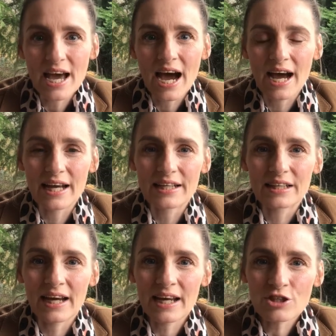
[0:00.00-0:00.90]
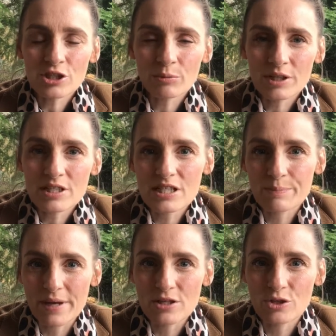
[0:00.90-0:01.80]
and I actually wanted to
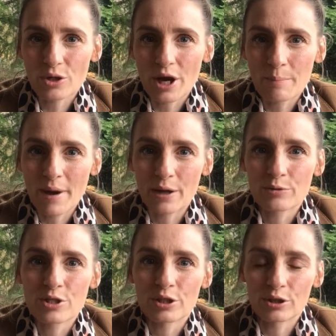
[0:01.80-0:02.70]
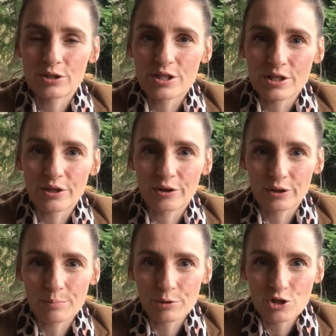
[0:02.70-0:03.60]
speak to you about London on
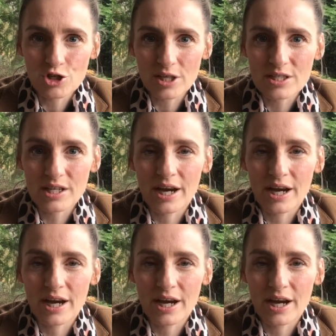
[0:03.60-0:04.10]
a budget.